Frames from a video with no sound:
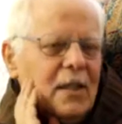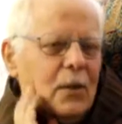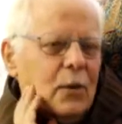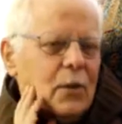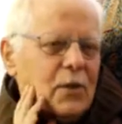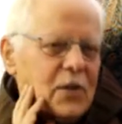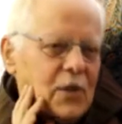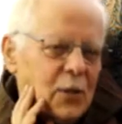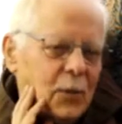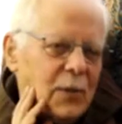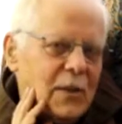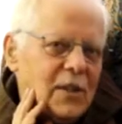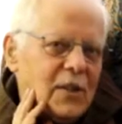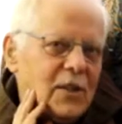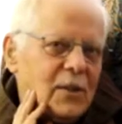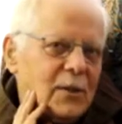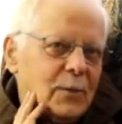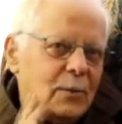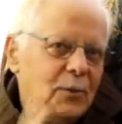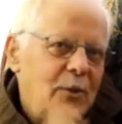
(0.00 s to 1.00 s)
also
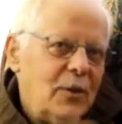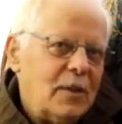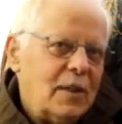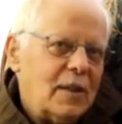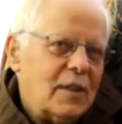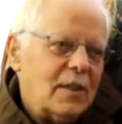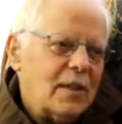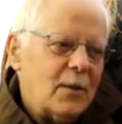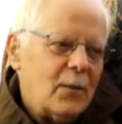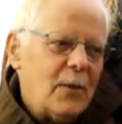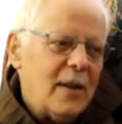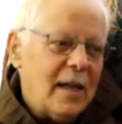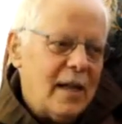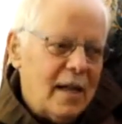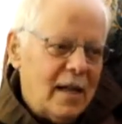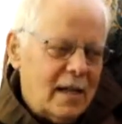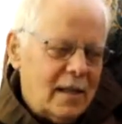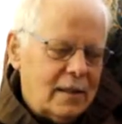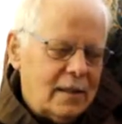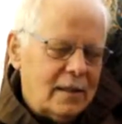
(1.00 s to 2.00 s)
into communion the way
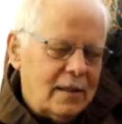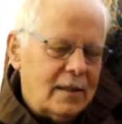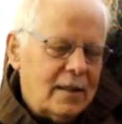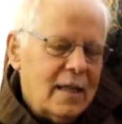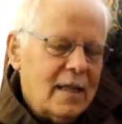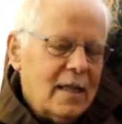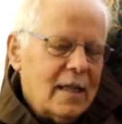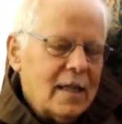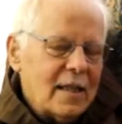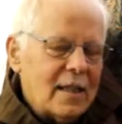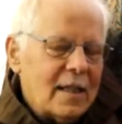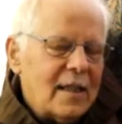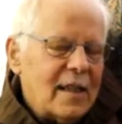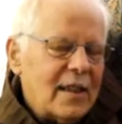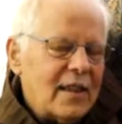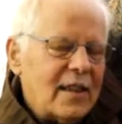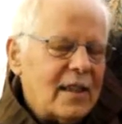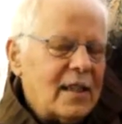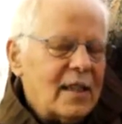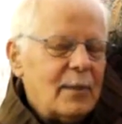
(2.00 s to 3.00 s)
I did. Then
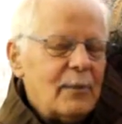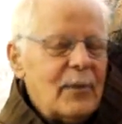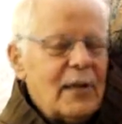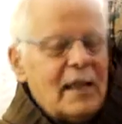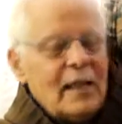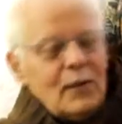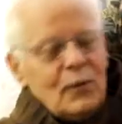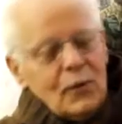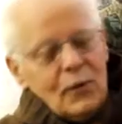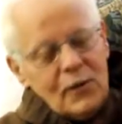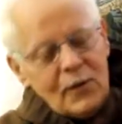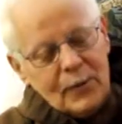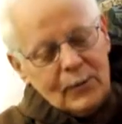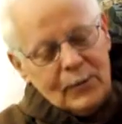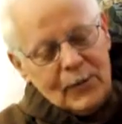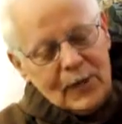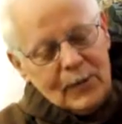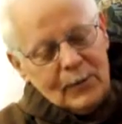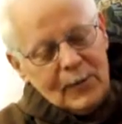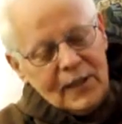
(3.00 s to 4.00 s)
I think about all the
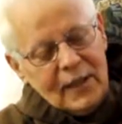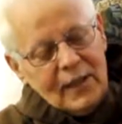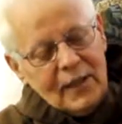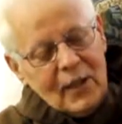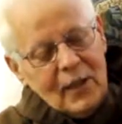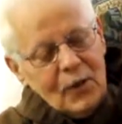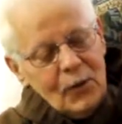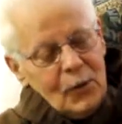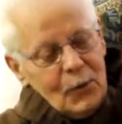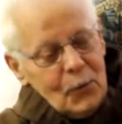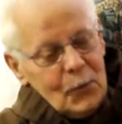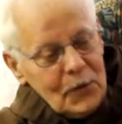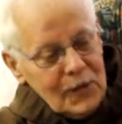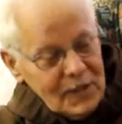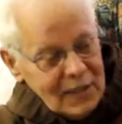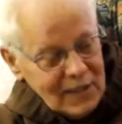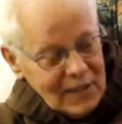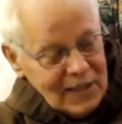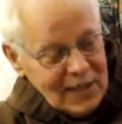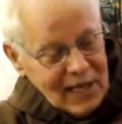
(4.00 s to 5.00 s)
people in the whole
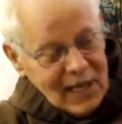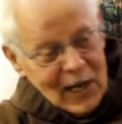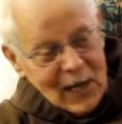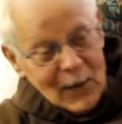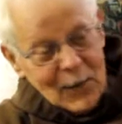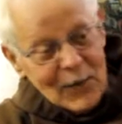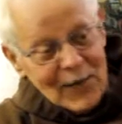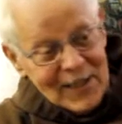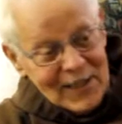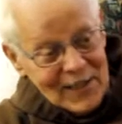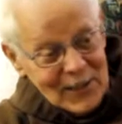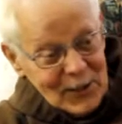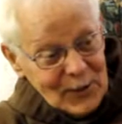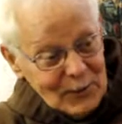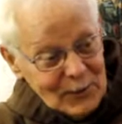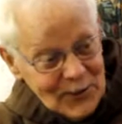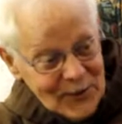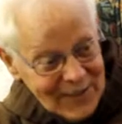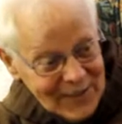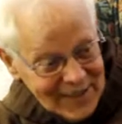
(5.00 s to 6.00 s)
world who into
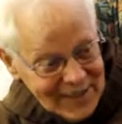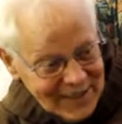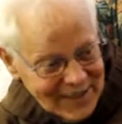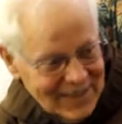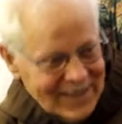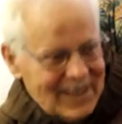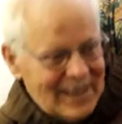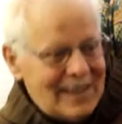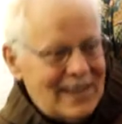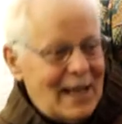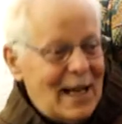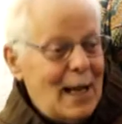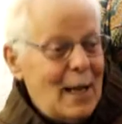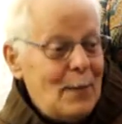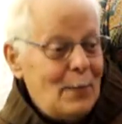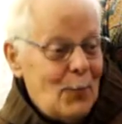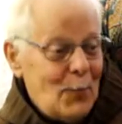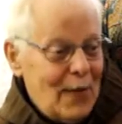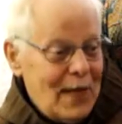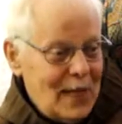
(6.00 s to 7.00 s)
communion that
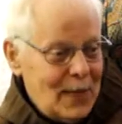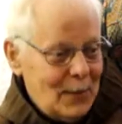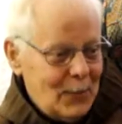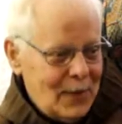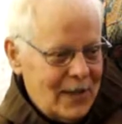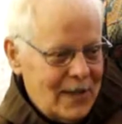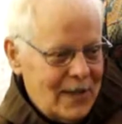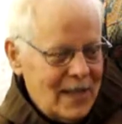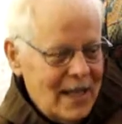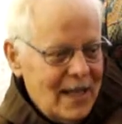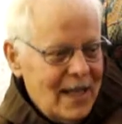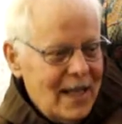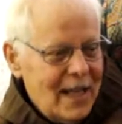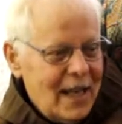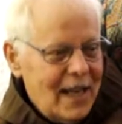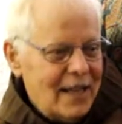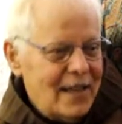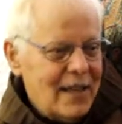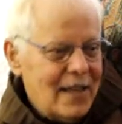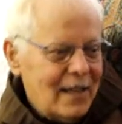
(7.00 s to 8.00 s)
I'm one with.
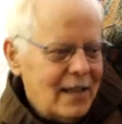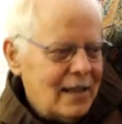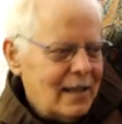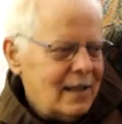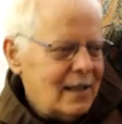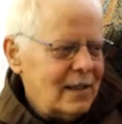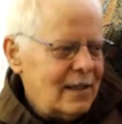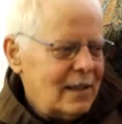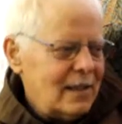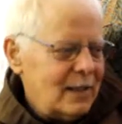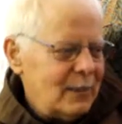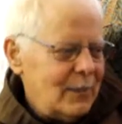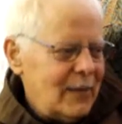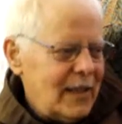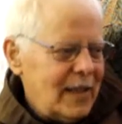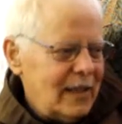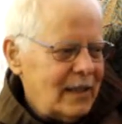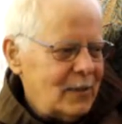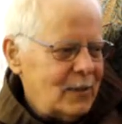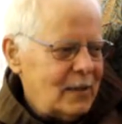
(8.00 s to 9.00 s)
And then I think
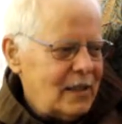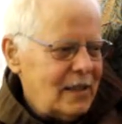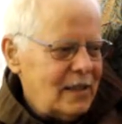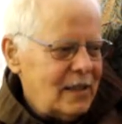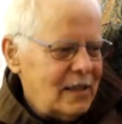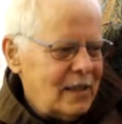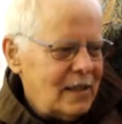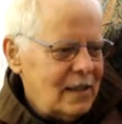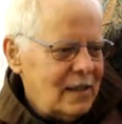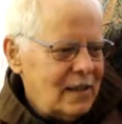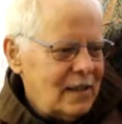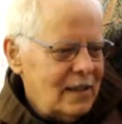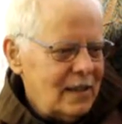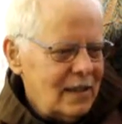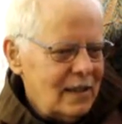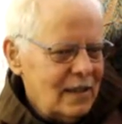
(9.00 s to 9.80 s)
about uh,